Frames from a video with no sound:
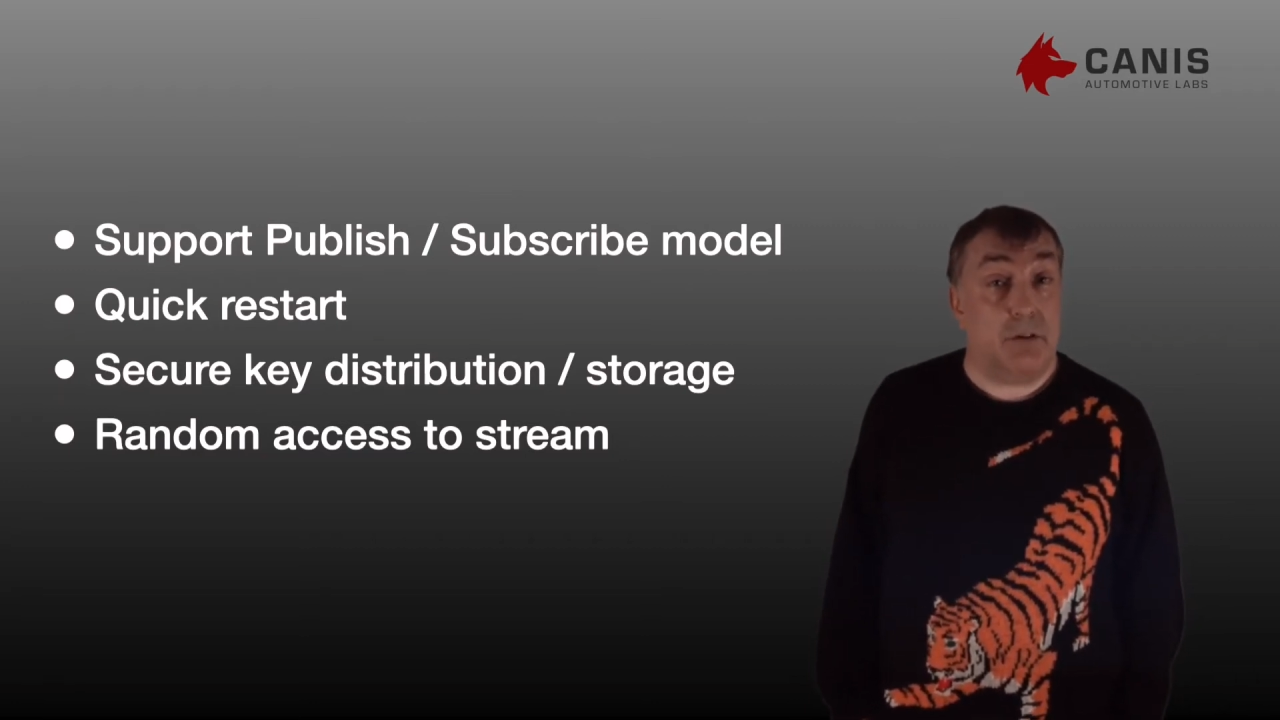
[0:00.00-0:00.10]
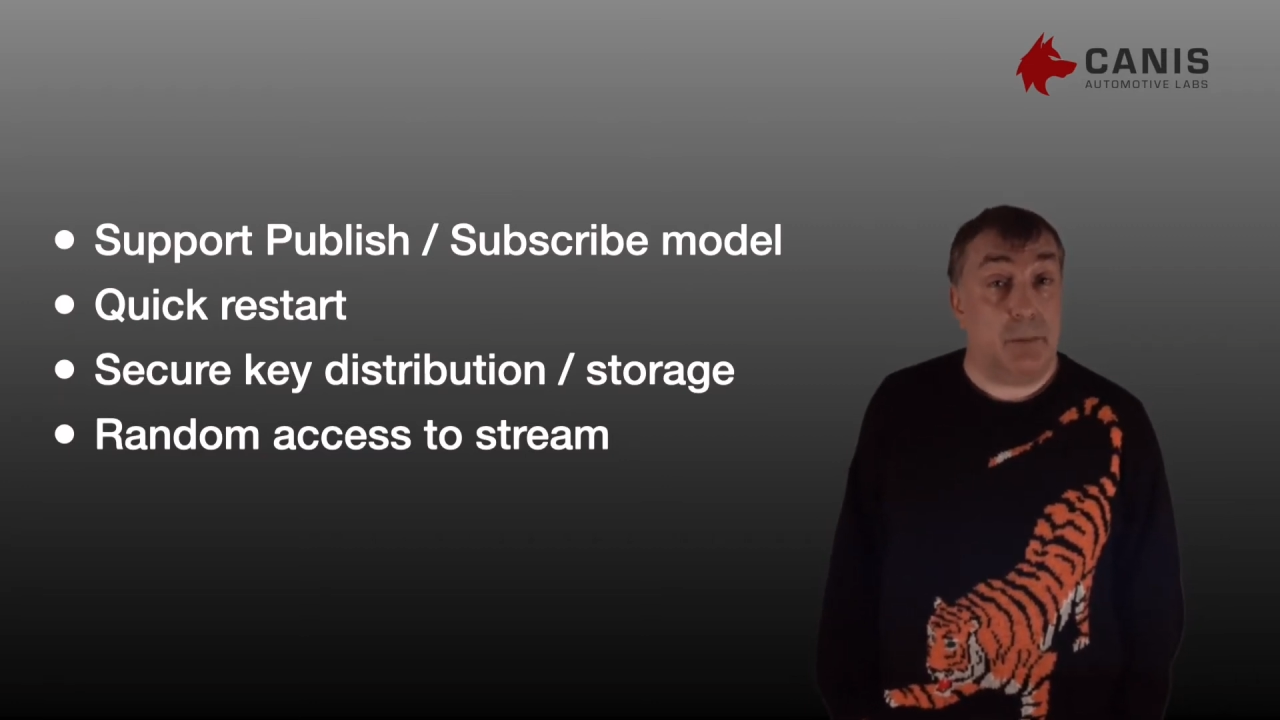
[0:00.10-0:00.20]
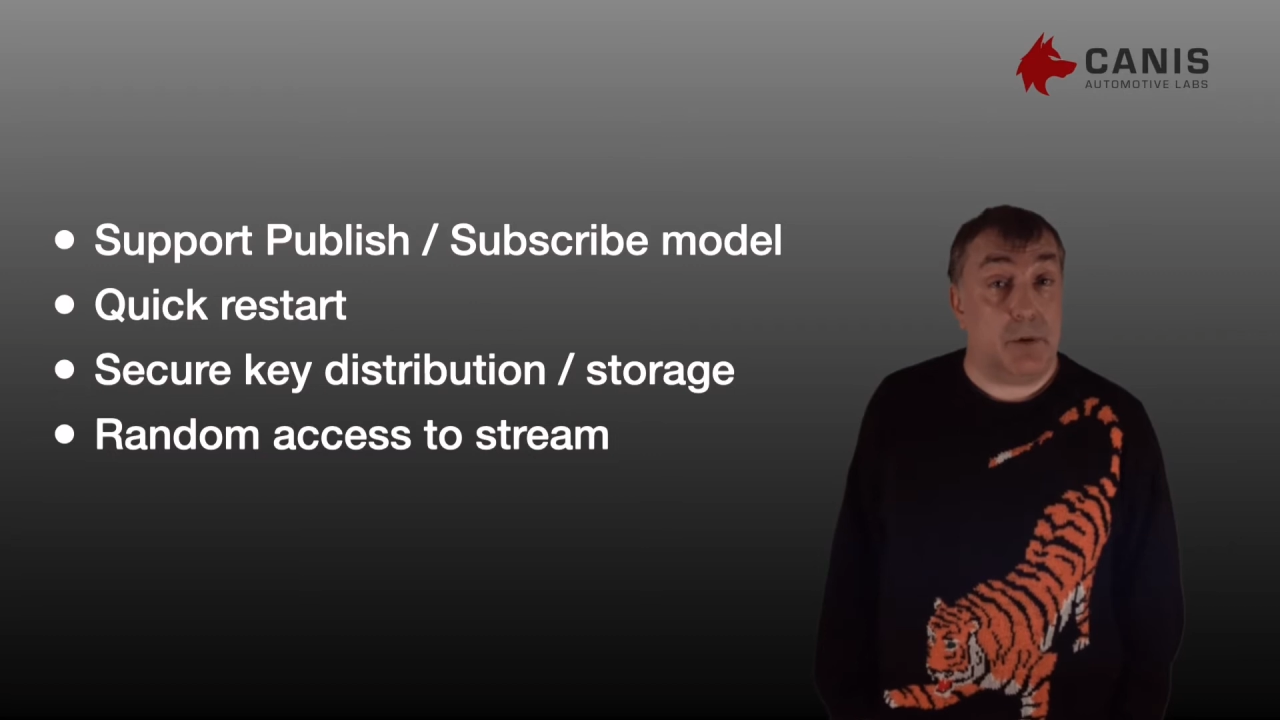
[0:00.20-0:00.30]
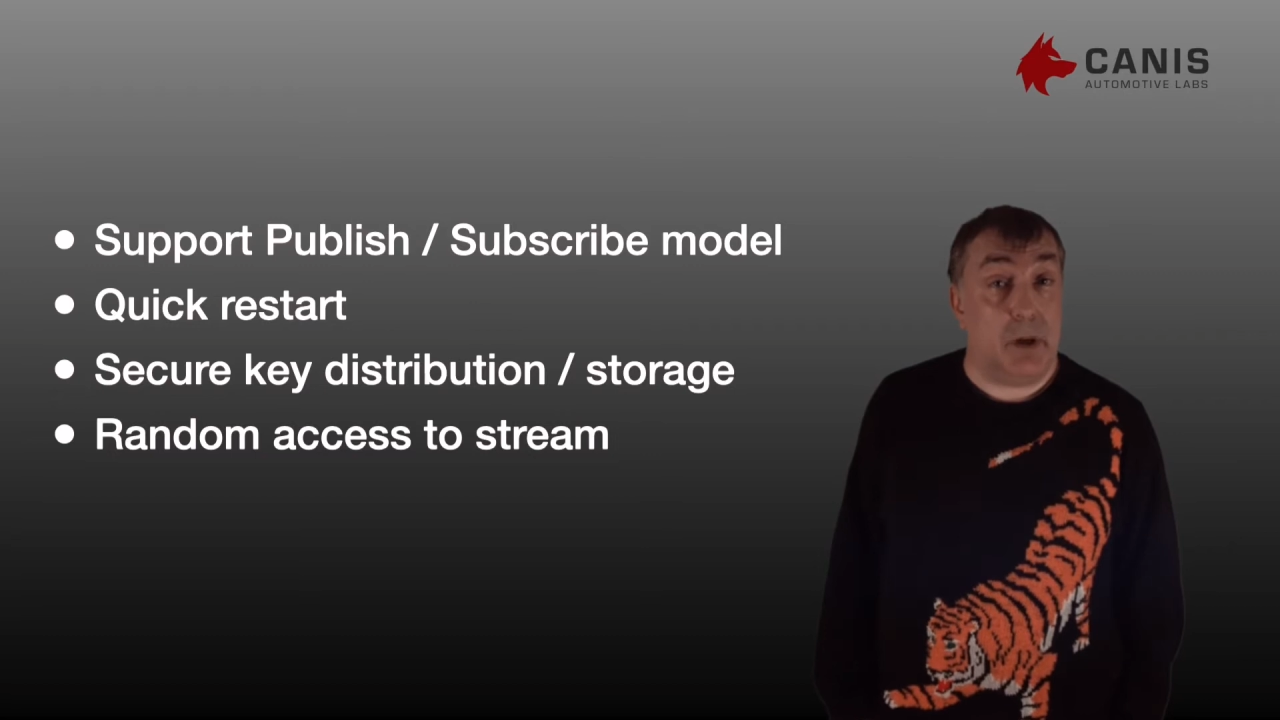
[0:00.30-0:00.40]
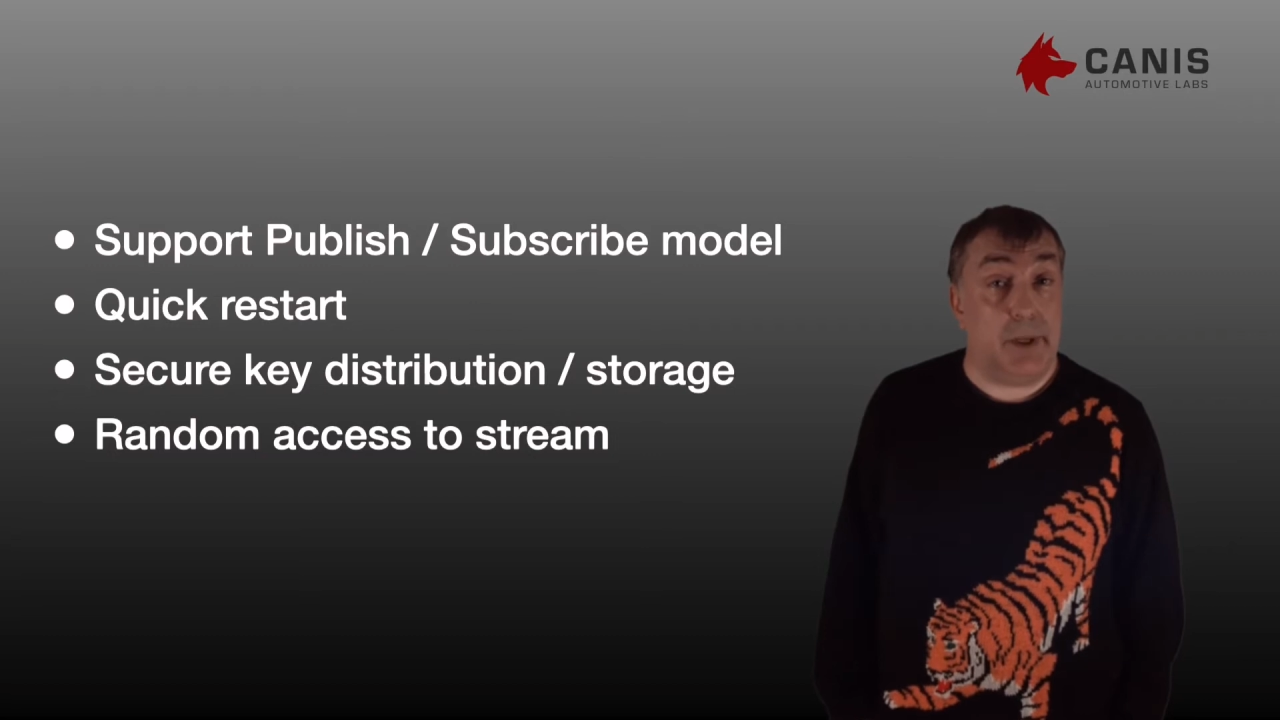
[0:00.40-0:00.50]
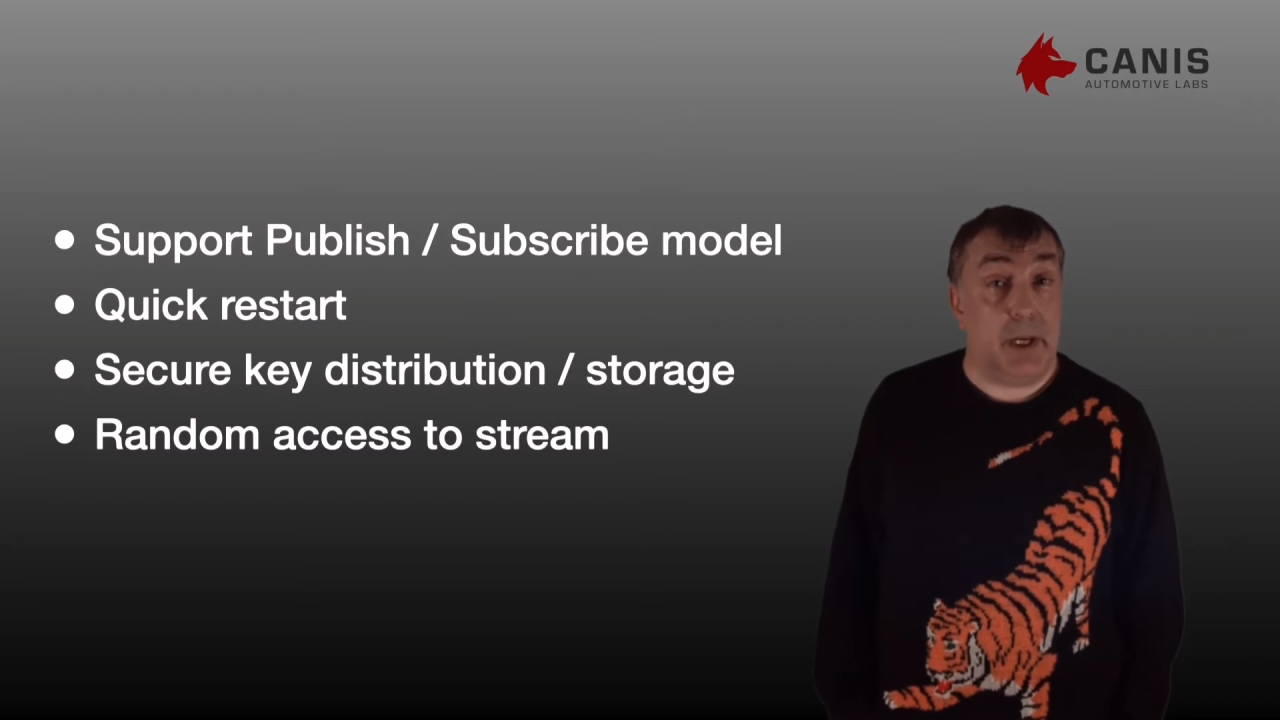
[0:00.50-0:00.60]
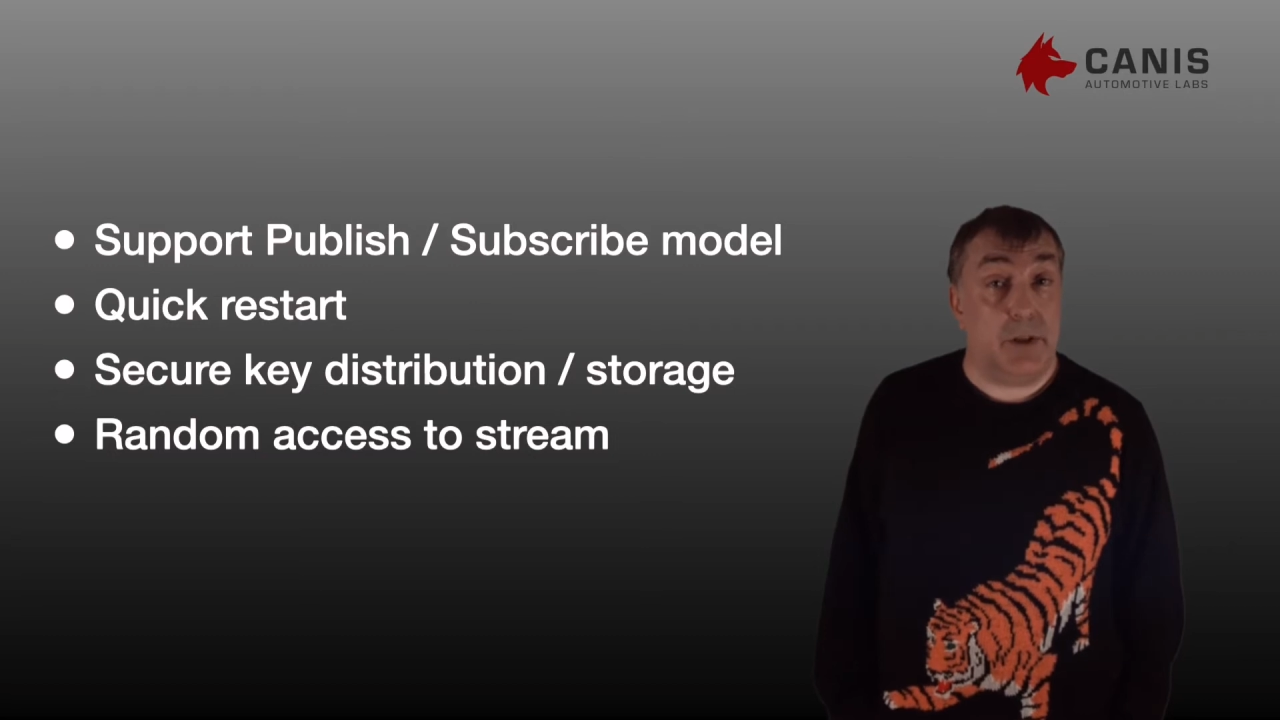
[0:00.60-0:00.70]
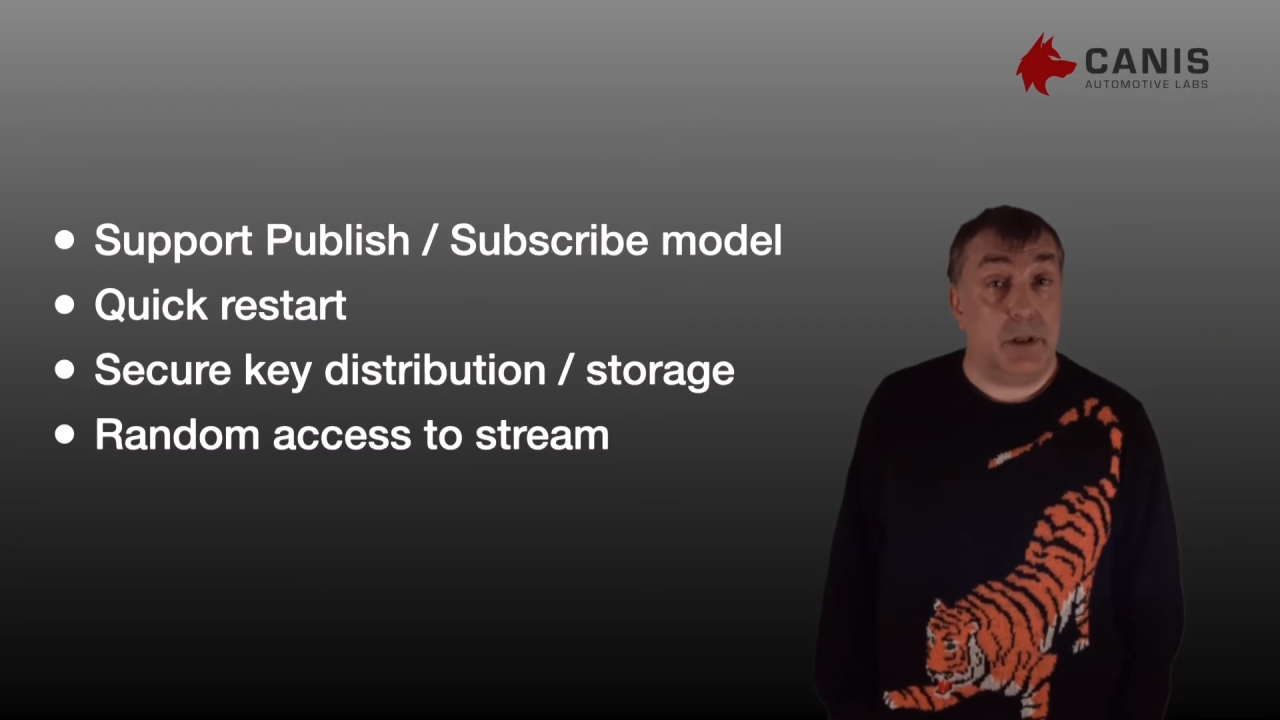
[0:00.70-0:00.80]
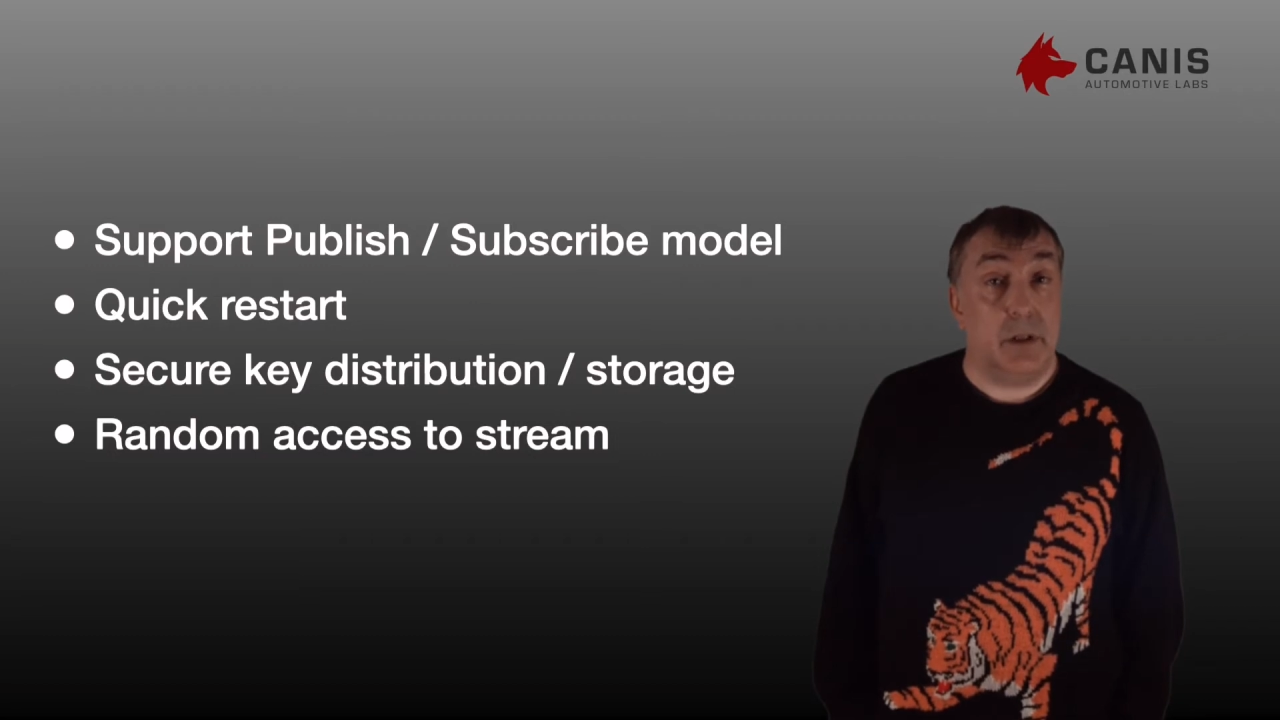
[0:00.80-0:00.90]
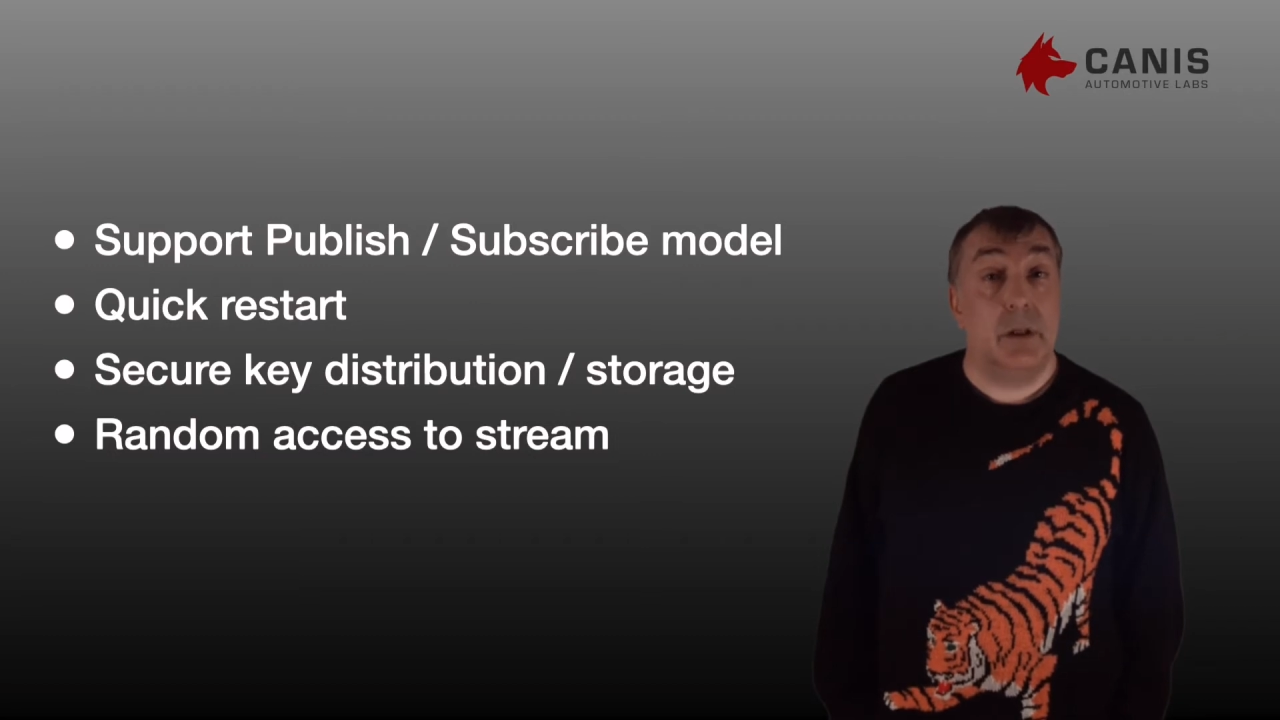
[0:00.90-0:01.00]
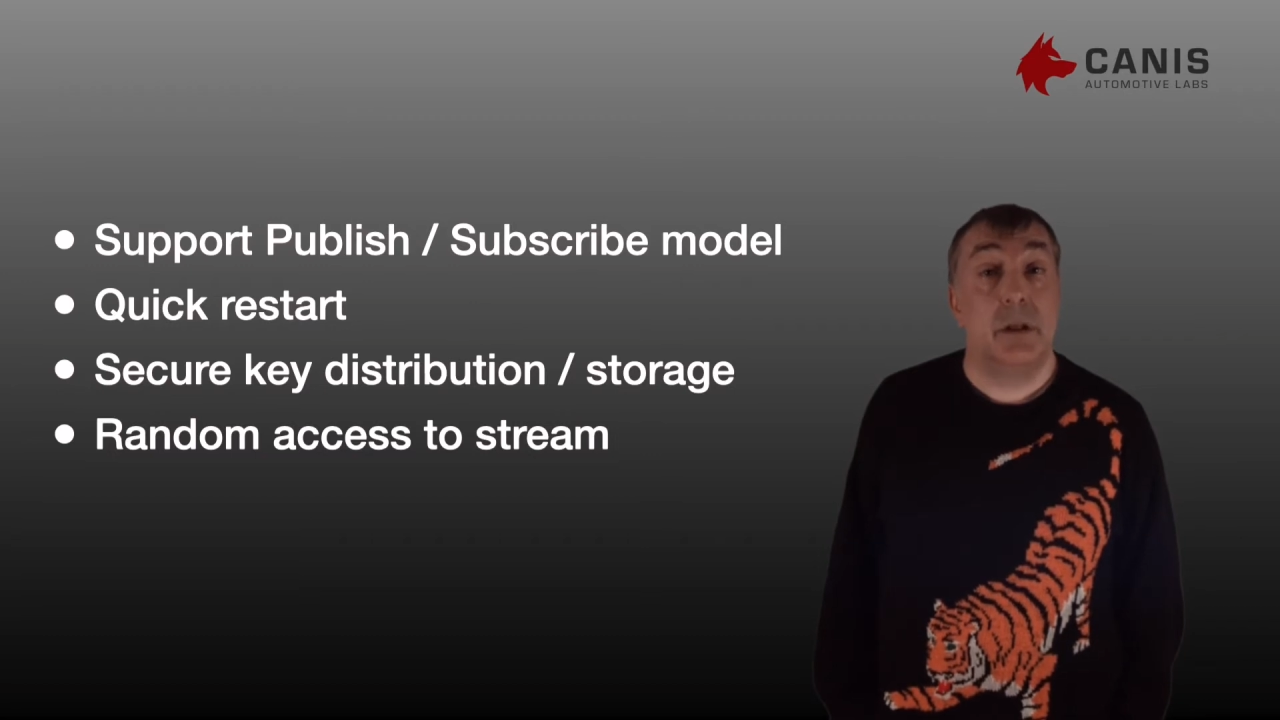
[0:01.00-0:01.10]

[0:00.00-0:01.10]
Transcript: crypto application,